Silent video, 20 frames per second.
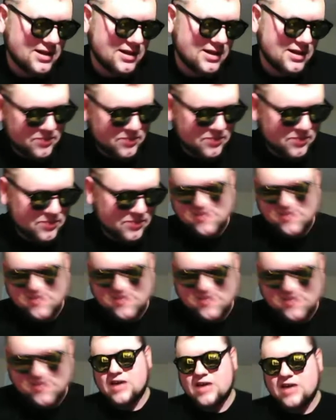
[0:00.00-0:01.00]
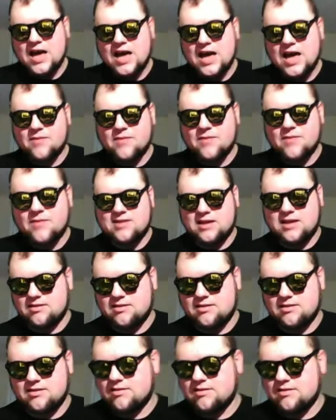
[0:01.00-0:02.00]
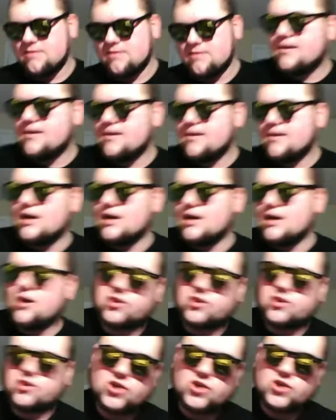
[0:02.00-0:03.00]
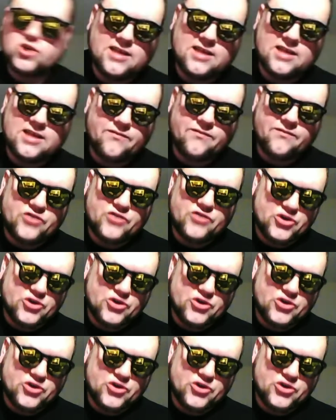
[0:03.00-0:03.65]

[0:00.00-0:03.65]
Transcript: But at the same time, it's an alternative to